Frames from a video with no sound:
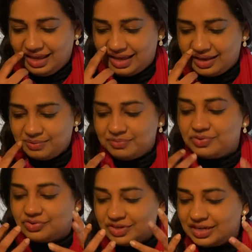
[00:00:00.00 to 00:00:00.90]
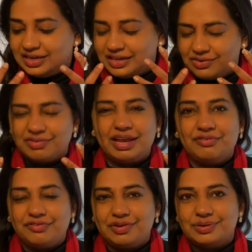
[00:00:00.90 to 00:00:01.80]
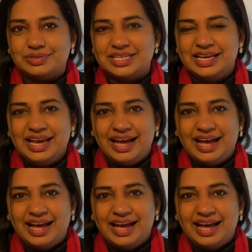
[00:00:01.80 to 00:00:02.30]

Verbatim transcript: Uh, really great fruit.